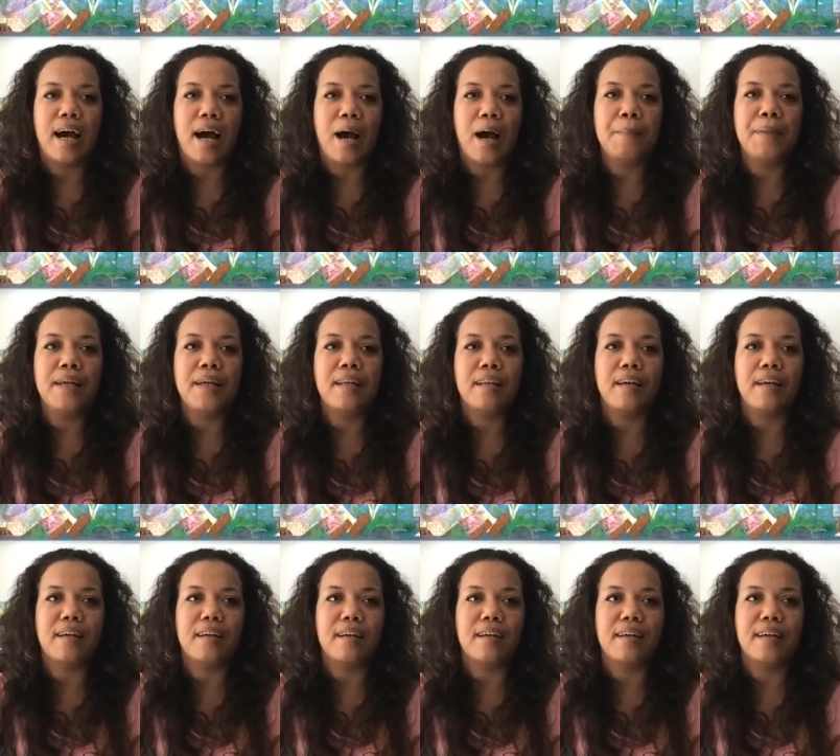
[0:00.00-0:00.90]
I mean,
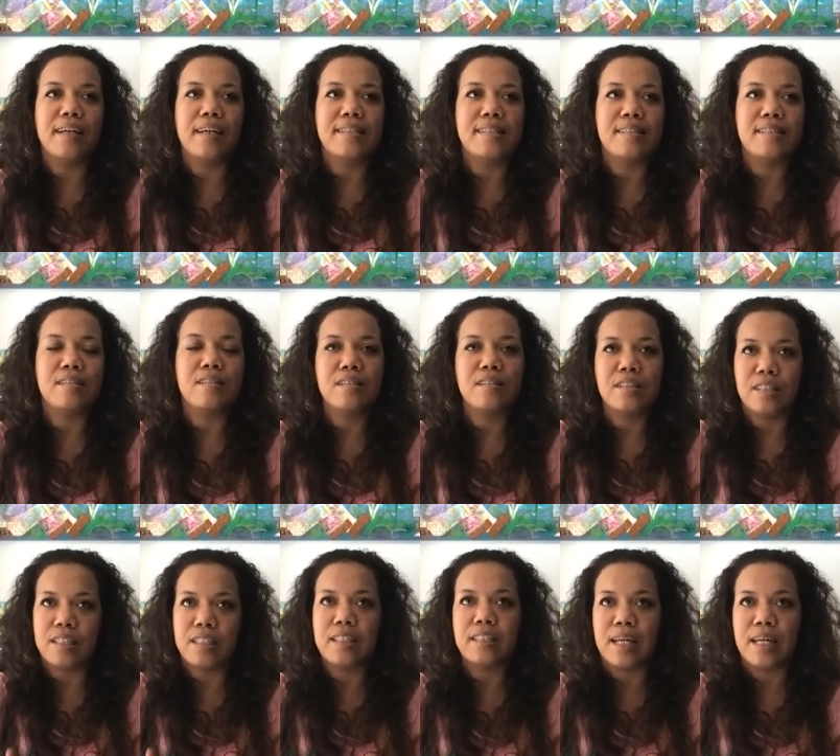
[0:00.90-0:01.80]
it's still
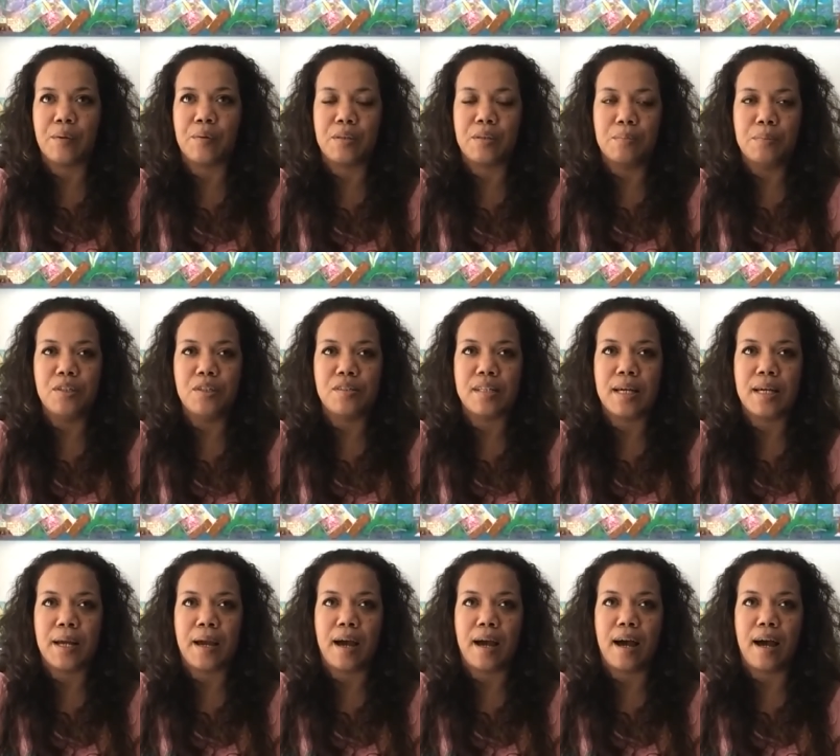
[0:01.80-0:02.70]
good. Like with
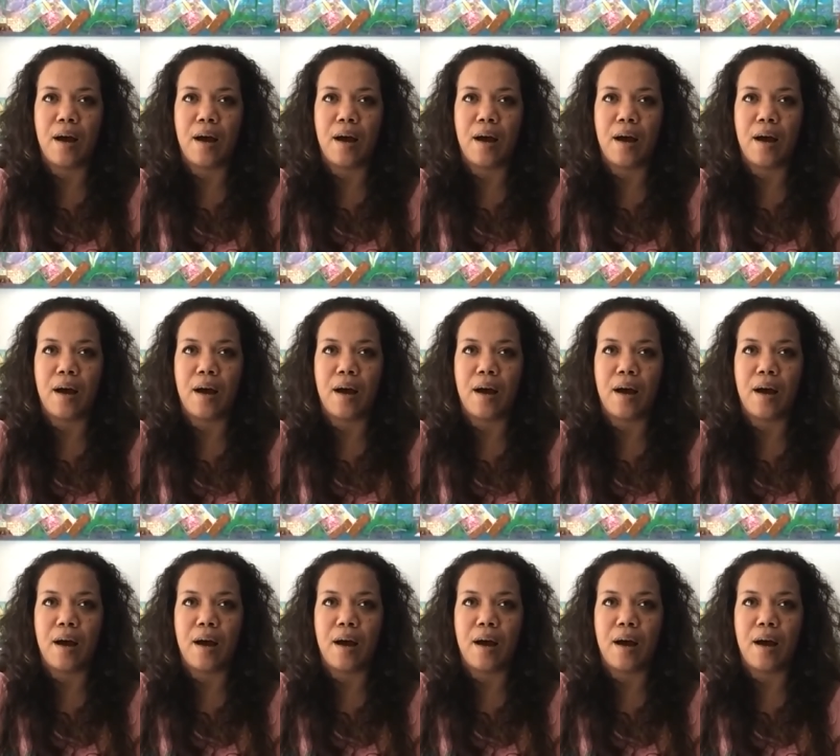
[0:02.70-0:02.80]
music,